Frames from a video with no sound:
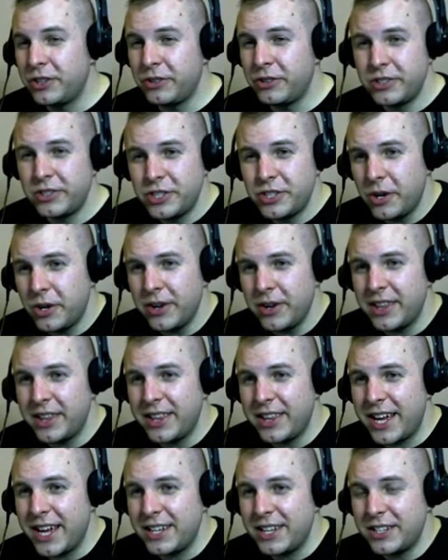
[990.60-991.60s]
showing
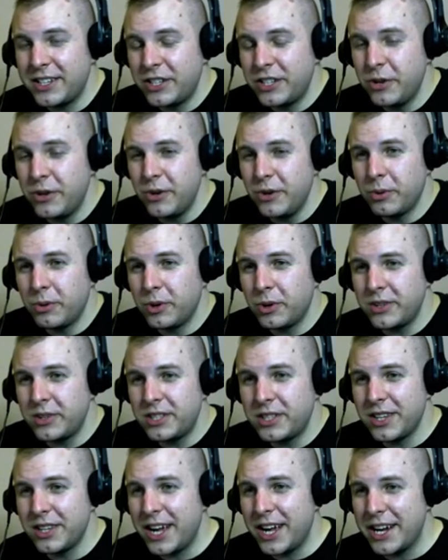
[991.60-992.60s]
that two
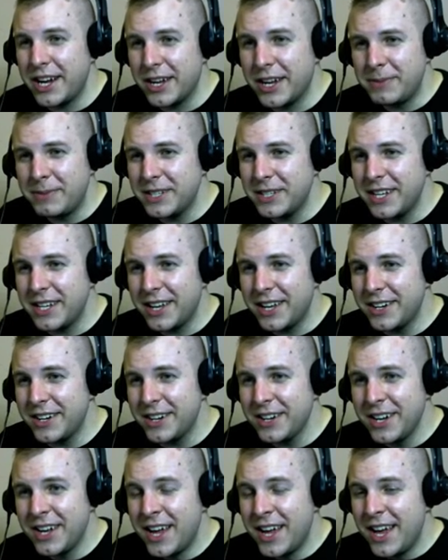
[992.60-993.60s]
quotes line up
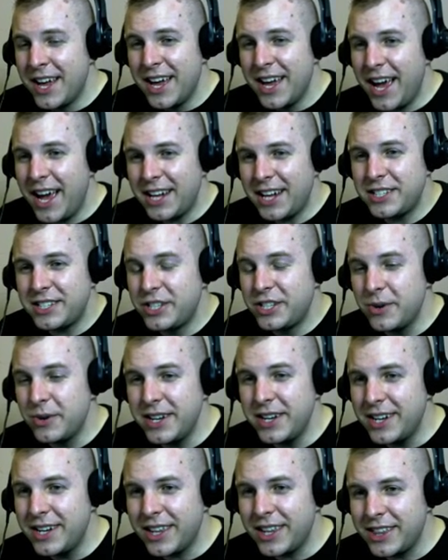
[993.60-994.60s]
together, that's
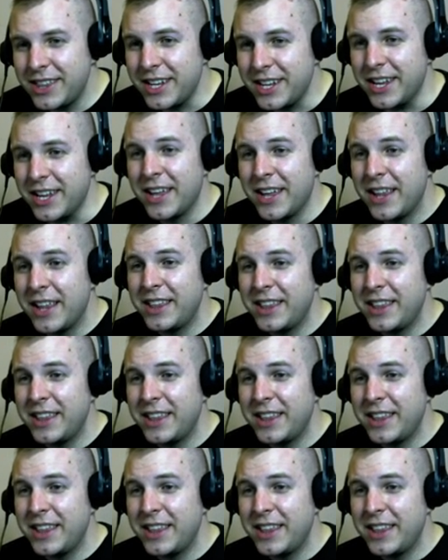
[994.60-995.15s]
doing nothing.